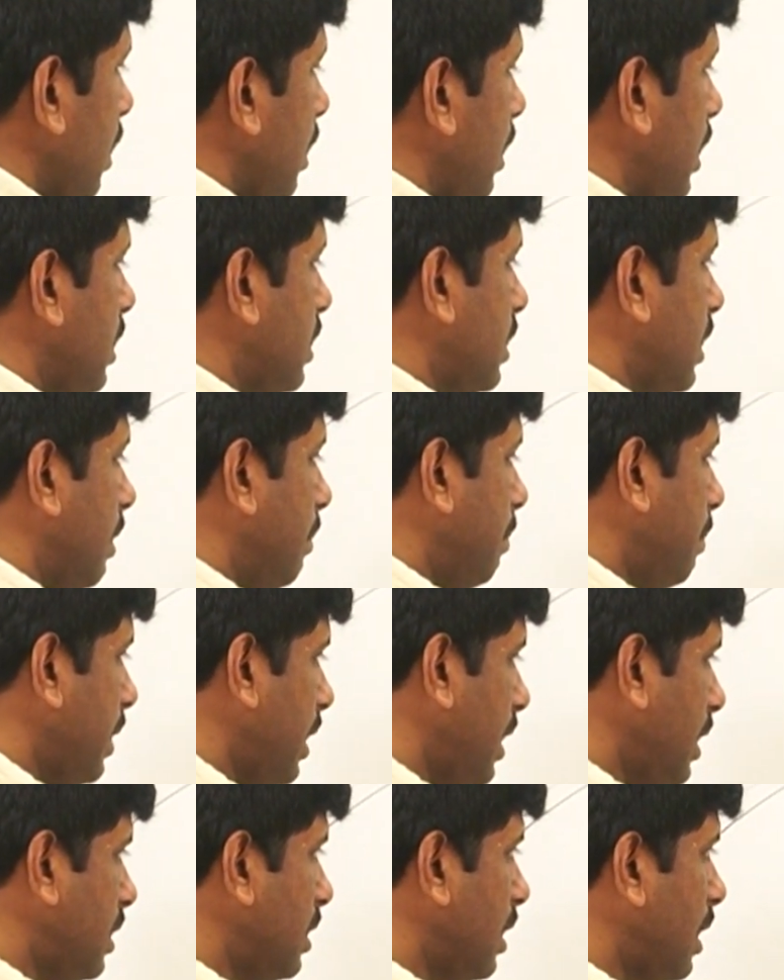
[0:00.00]
this
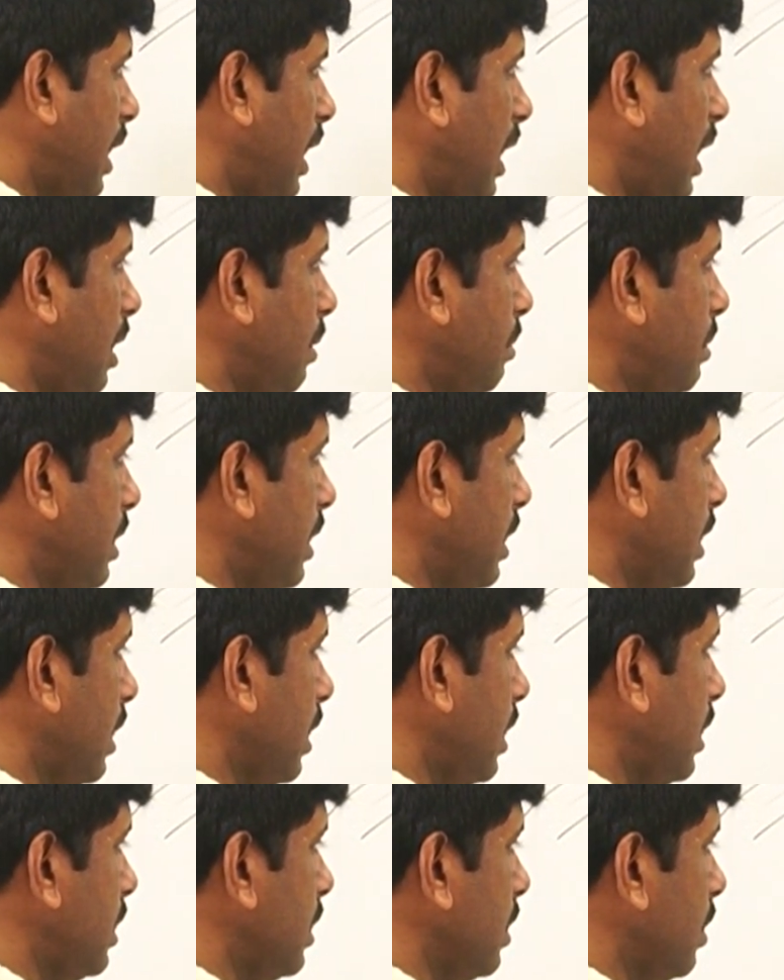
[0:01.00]
temperature helps in
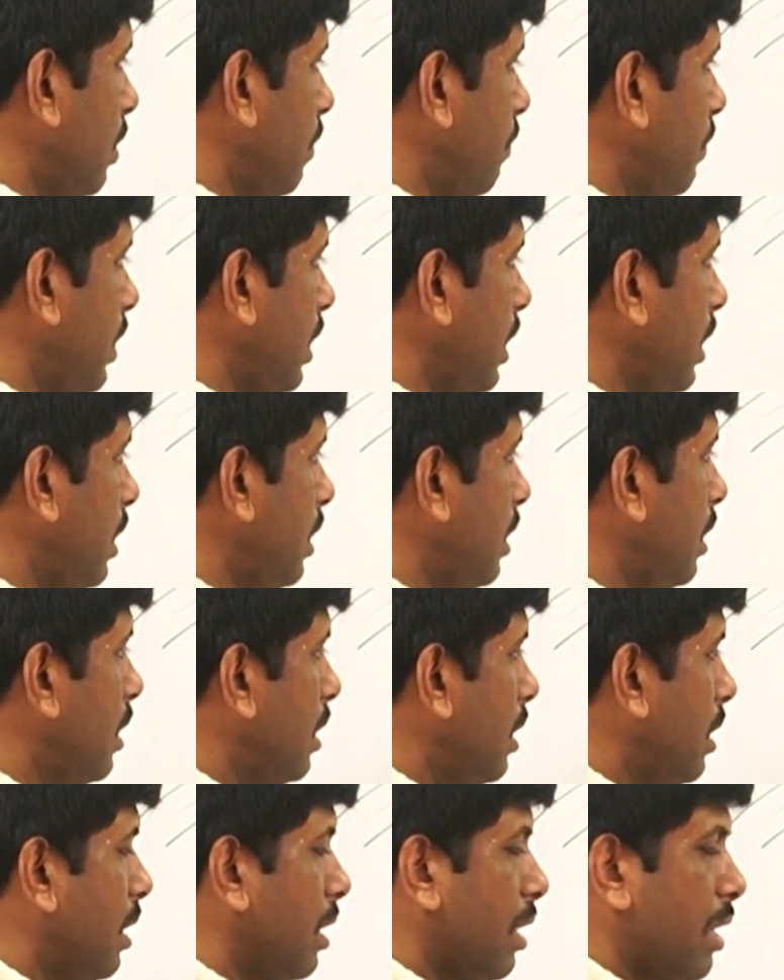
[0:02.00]
increasing of the
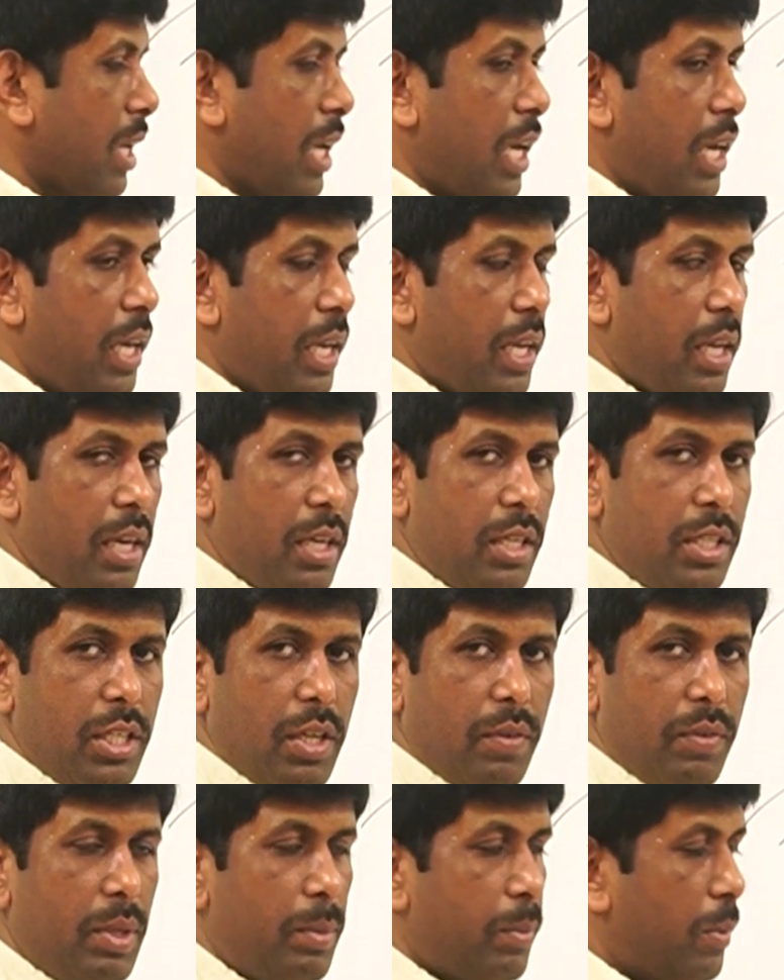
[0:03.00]
kinetic energy
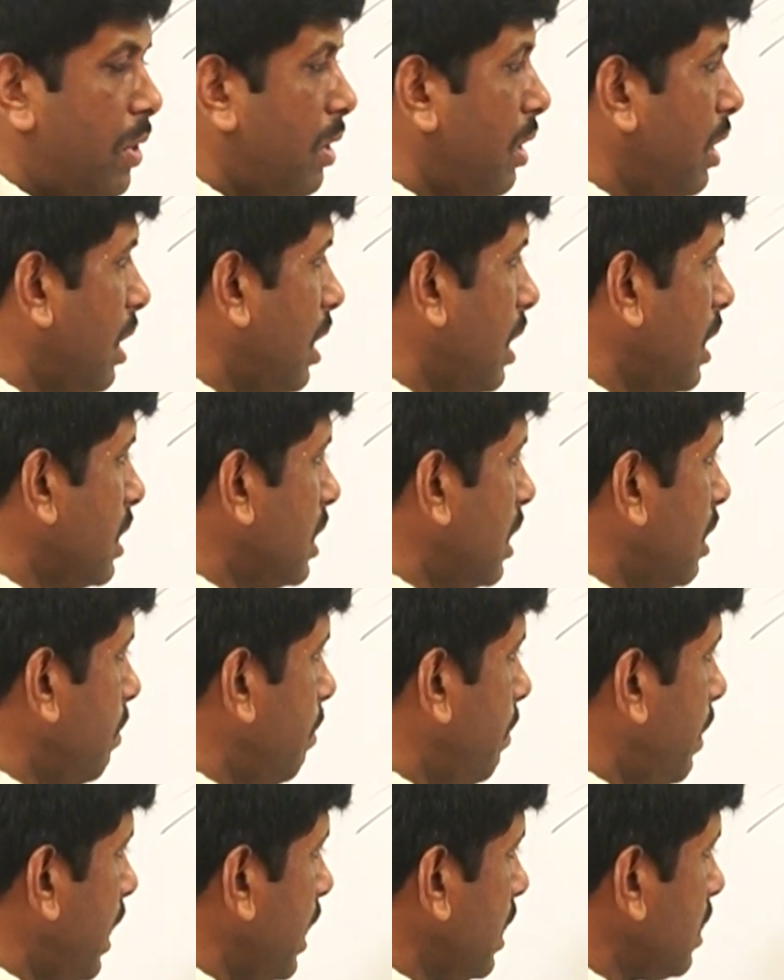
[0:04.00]
of the molecules
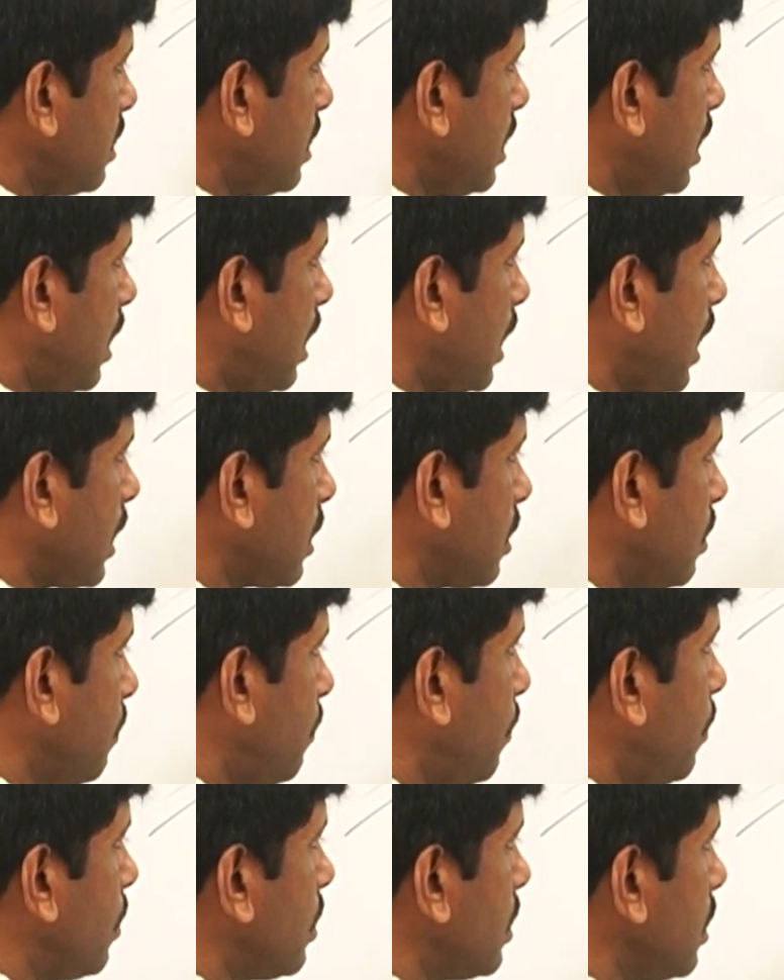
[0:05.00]
and breaks the
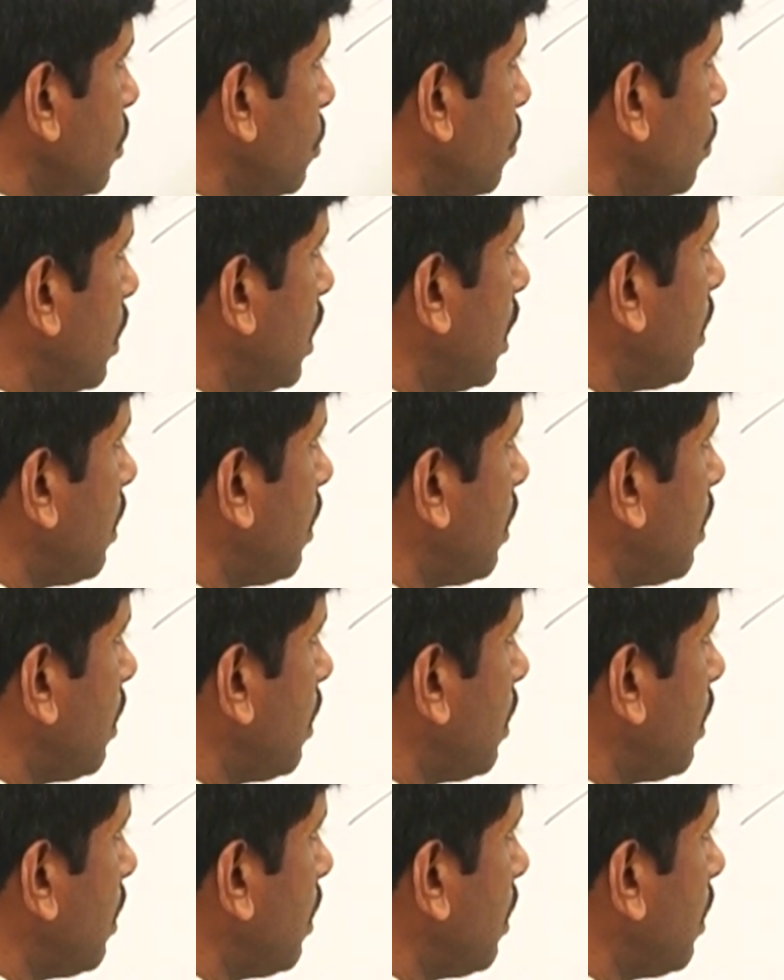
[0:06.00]
attraction forces, so